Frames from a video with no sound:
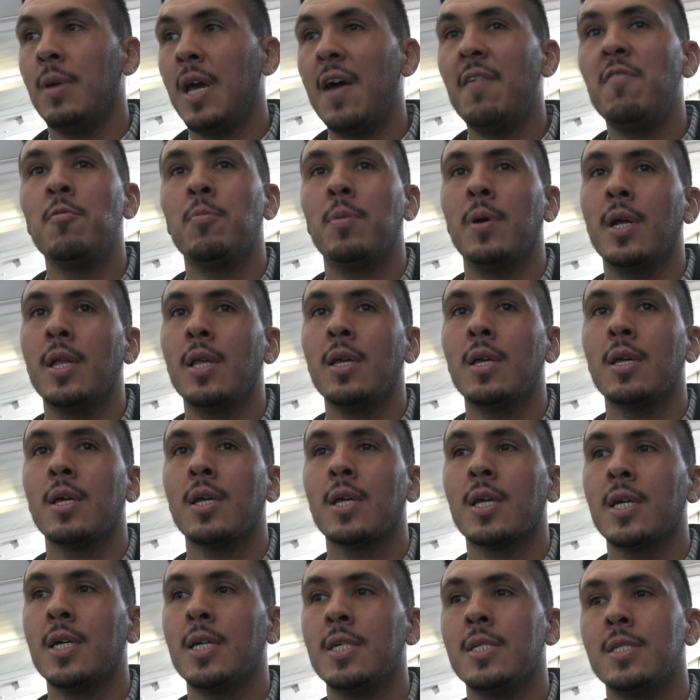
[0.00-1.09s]
everybody
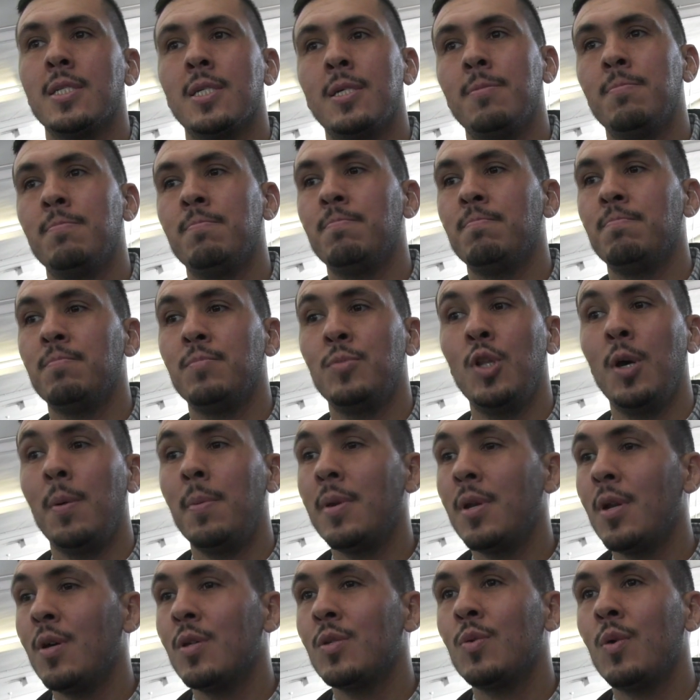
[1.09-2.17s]
because
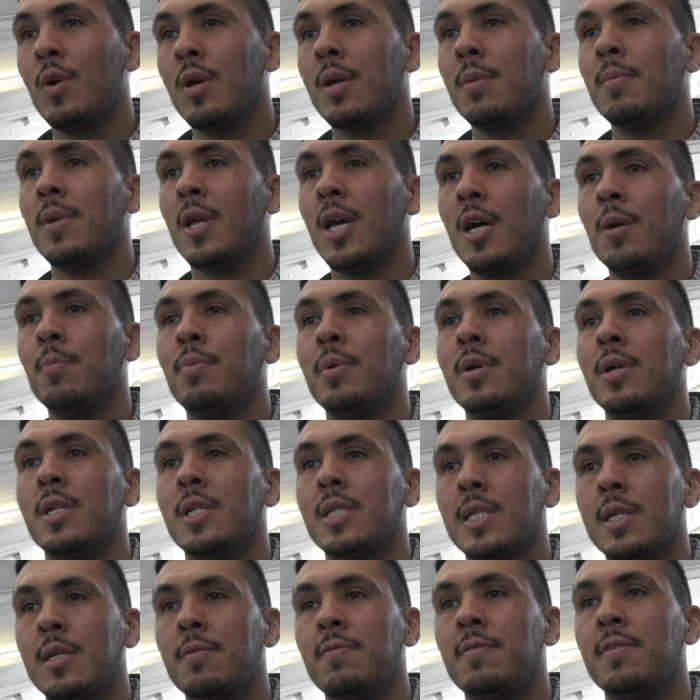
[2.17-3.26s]
nobody knows who I am now, but
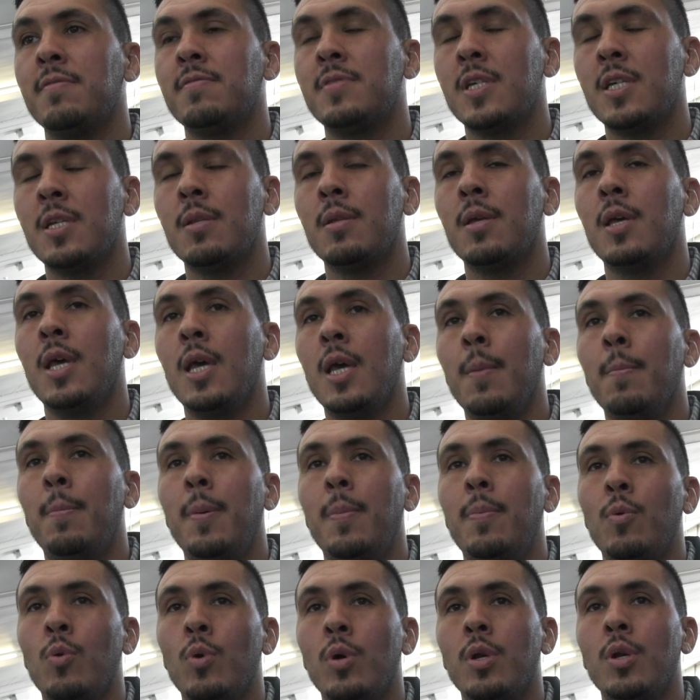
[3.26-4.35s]
December 15th,
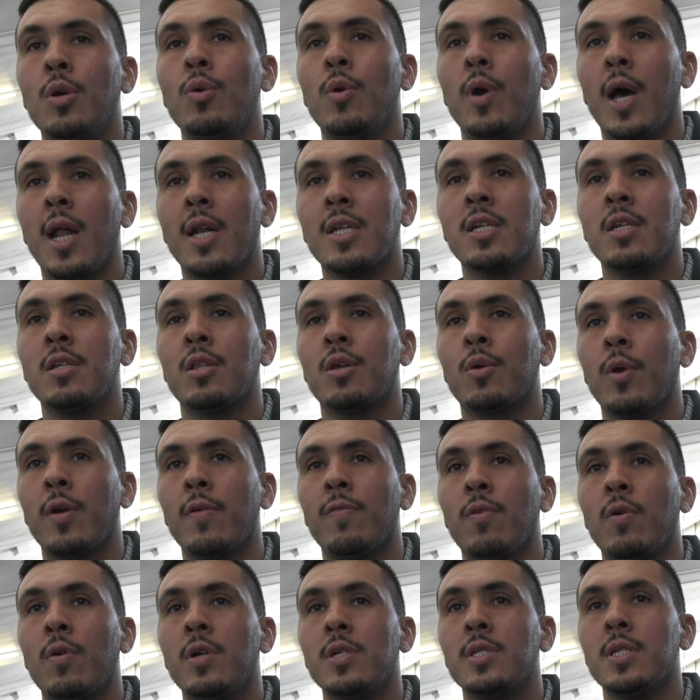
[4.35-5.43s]
people will know who Alexander the Great
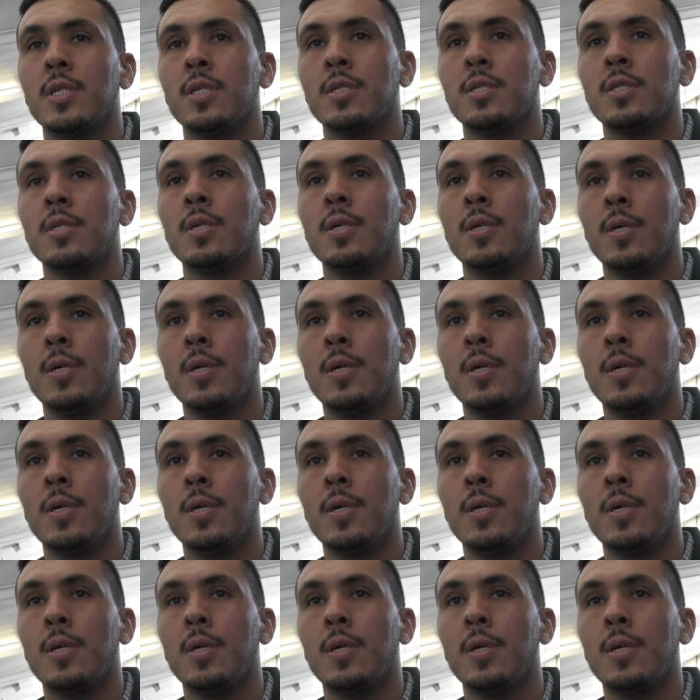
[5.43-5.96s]
Flores is.